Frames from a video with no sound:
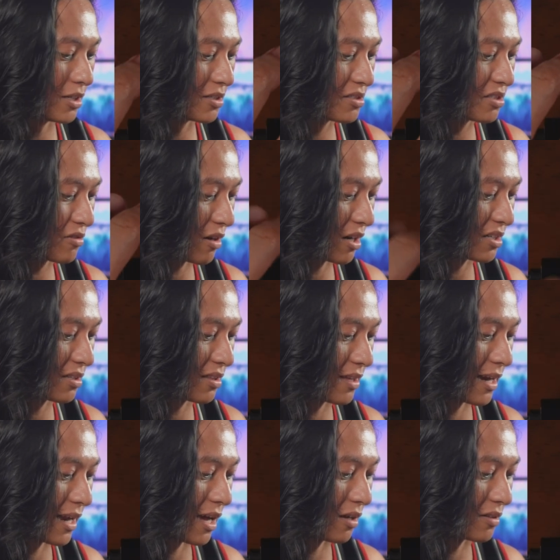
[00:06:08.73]
just stretch
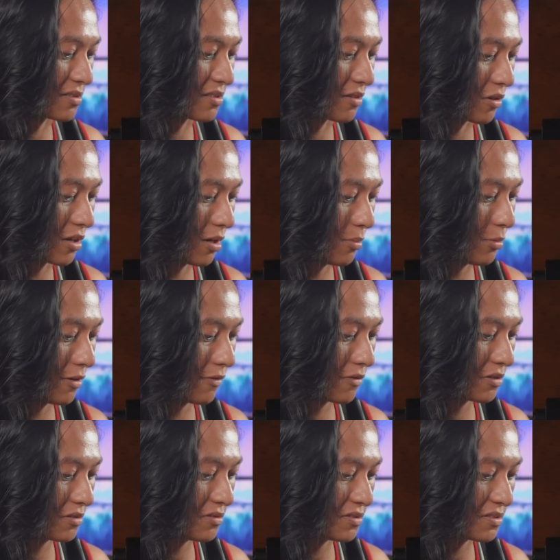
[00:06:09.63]
that out. So come
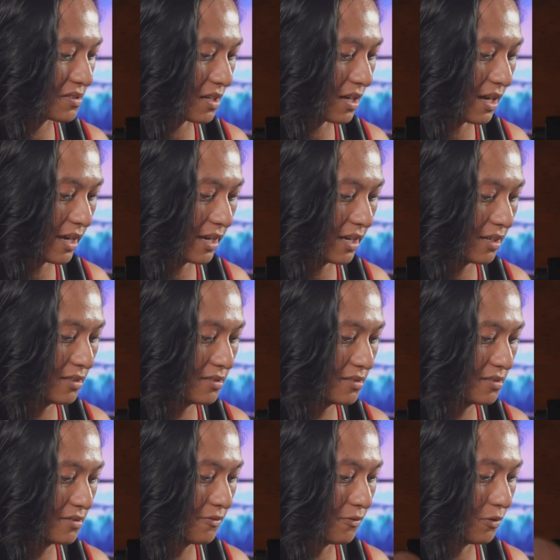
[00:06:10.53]
over to
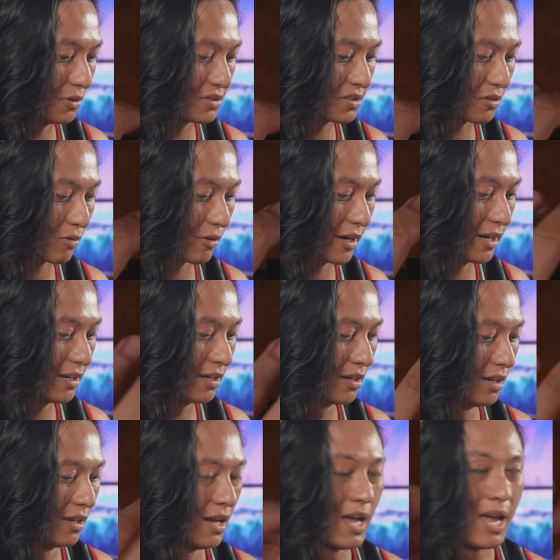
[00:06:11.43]
size, full
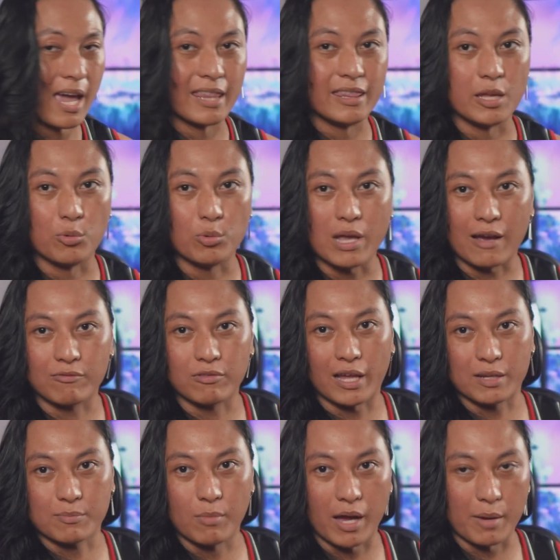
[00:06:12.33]
screen, and then we have
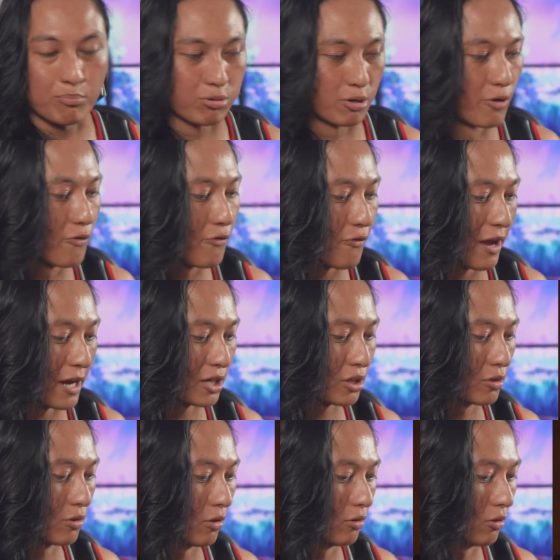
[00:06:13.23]
like my professional